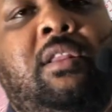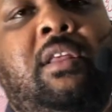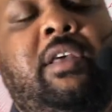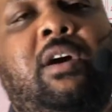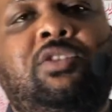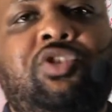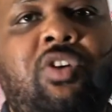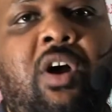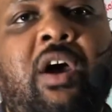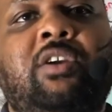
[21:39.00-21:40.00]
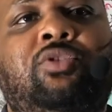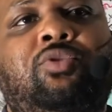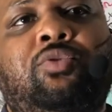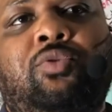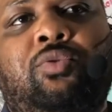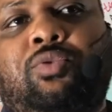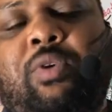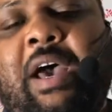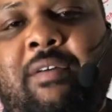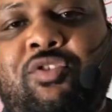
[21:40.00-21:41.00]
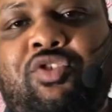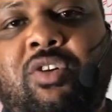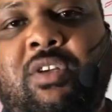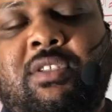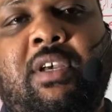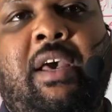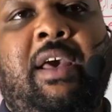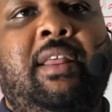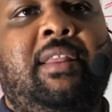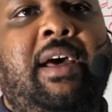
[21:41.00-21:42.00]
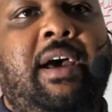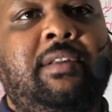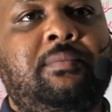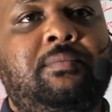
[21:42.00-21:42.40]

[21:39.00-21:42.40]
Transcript: they are trying to have drugs that